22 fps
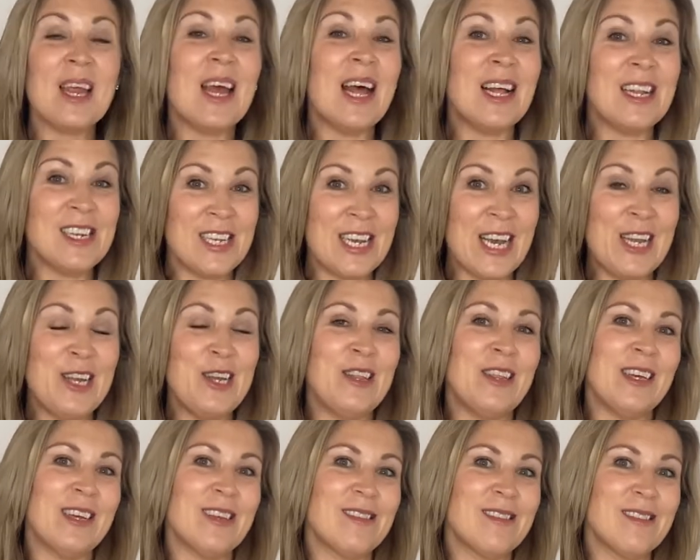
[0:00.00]
I'll tell you
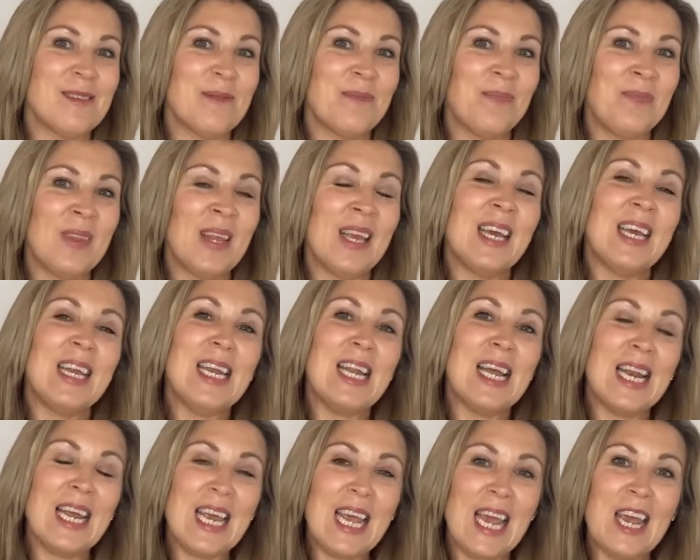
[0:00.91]
this,
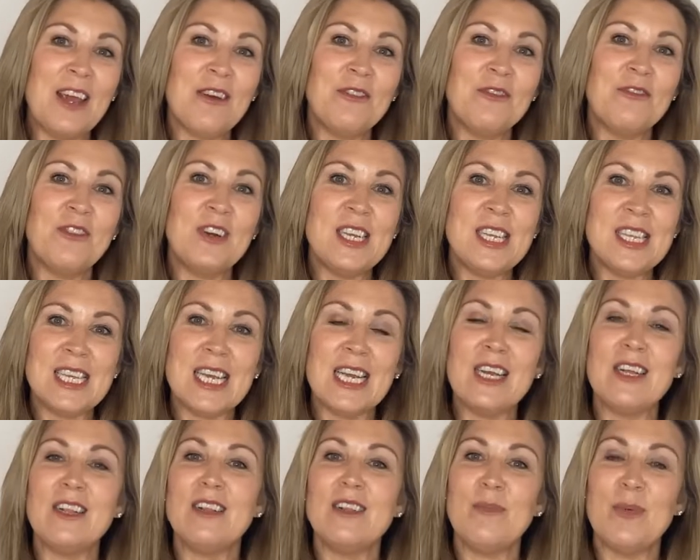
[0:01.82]
nearly every
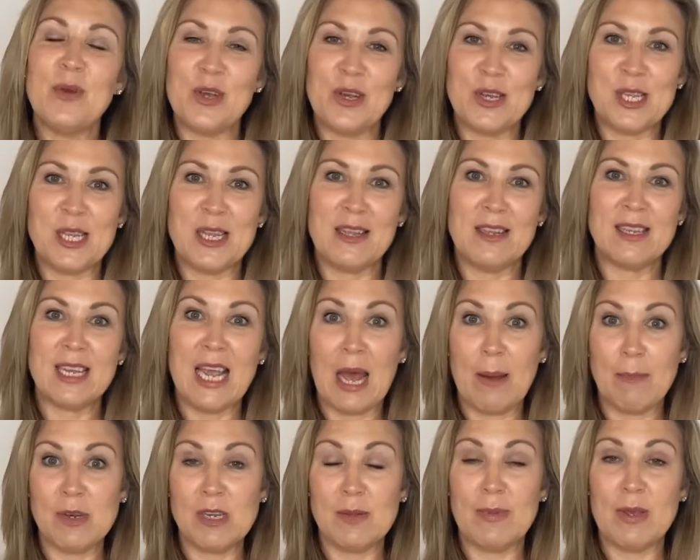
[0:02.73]
single person that's
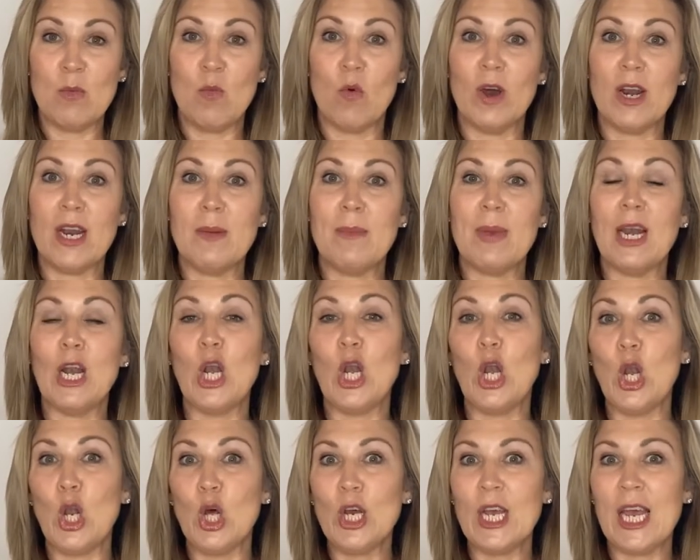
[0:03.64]
come to me wanting me to
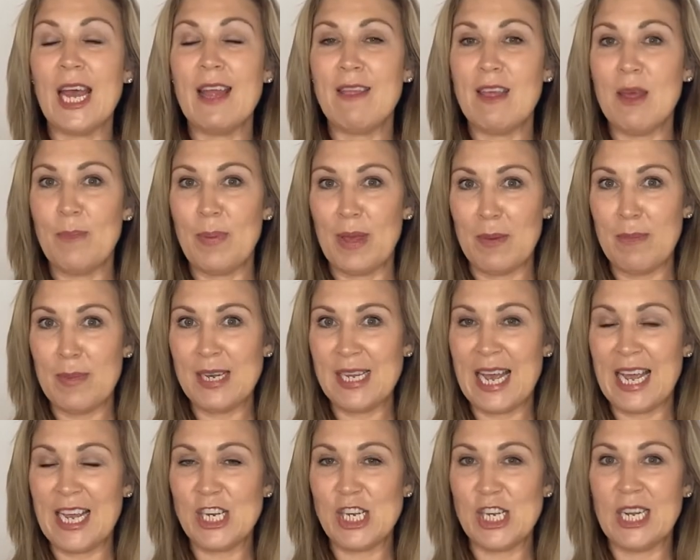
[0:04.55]
look at their
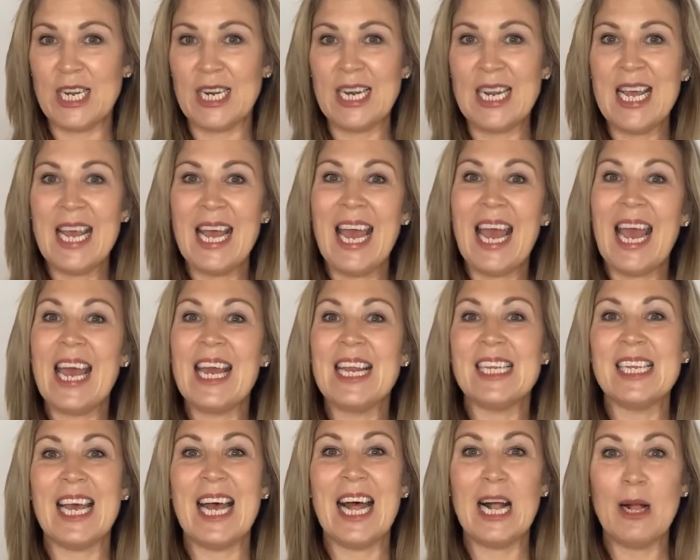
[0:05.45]
pigmentation and
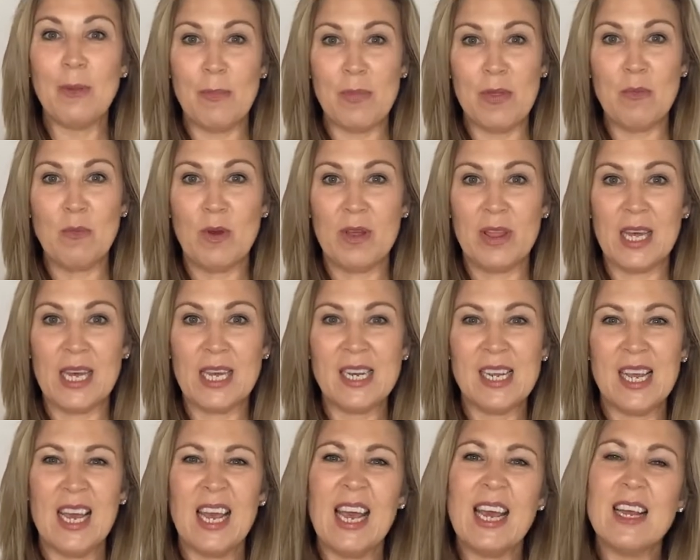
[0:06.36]
to help them with it
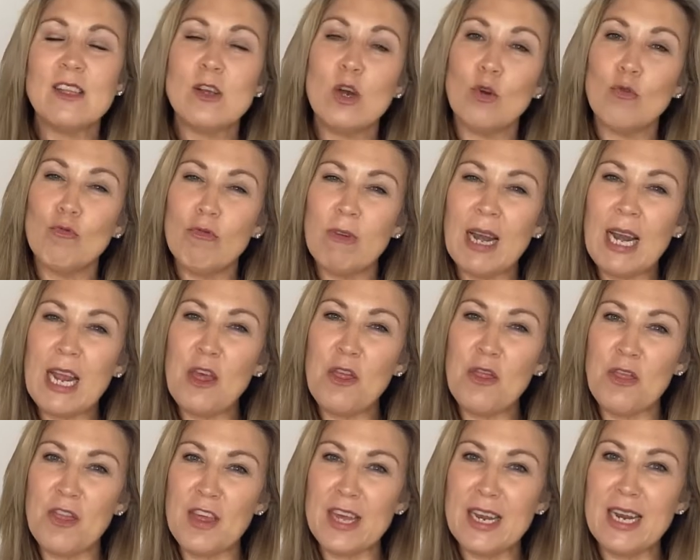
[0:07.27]
has got really
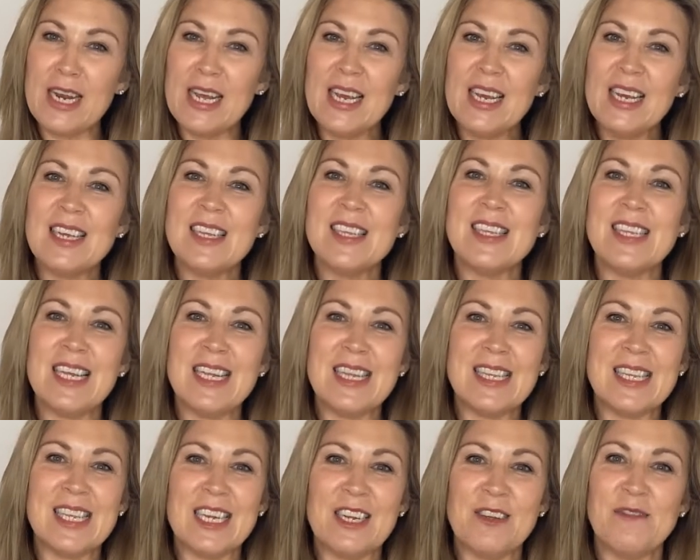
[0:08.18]
thin,
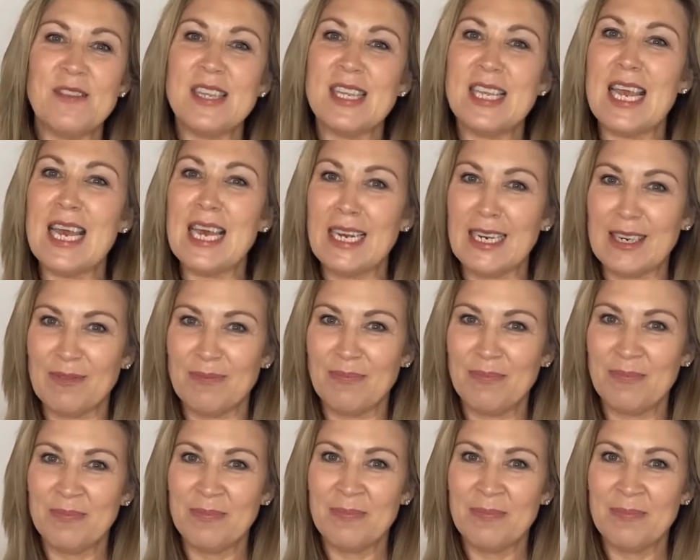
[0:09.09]
sensitive skin.